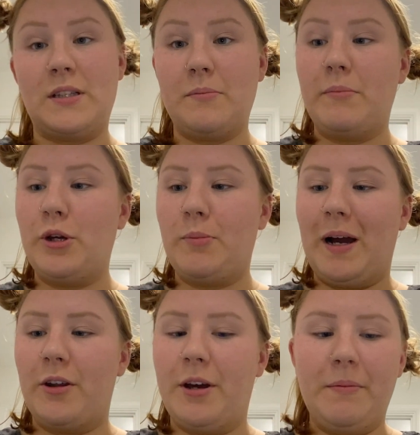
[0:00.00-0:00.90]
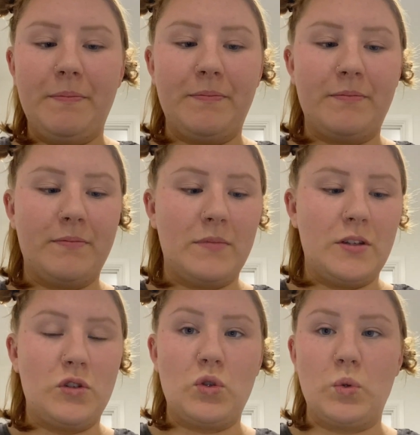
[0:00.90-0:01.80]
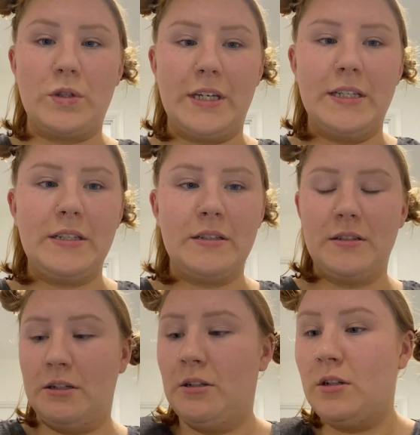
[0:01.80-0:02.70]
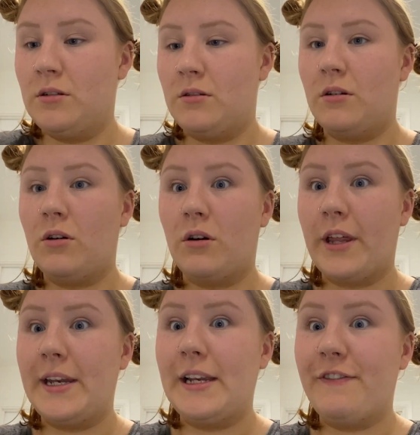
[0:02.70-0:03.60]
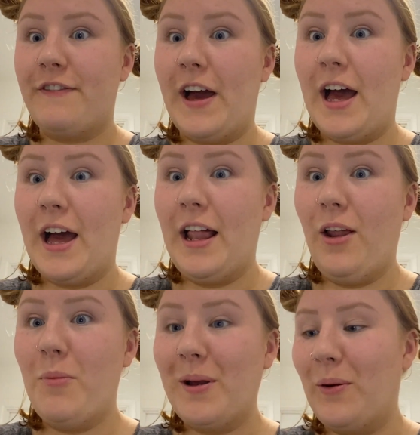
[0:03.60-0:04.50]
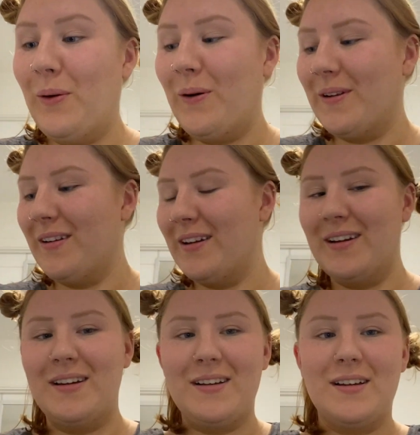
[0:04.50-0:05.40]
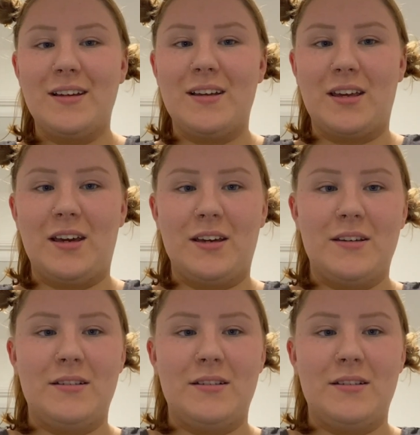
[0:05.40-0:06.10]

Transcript: Blue powder, sorted. Oh, that nearly fell. Oh my god. Okay.